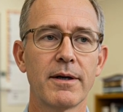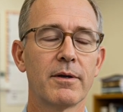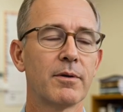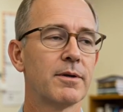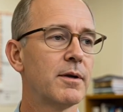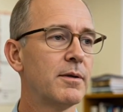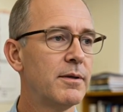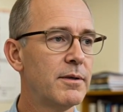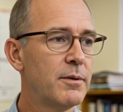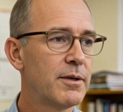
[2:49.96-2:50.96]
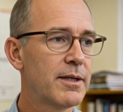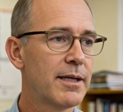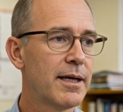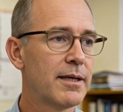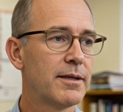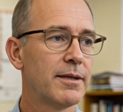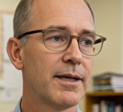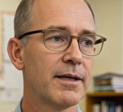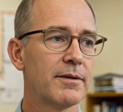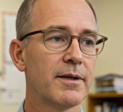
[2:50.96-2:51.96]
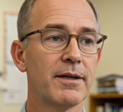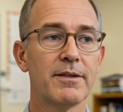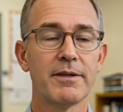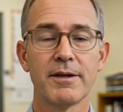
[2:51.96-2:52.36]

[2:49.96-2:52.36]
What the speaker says: The result was a cascade effect.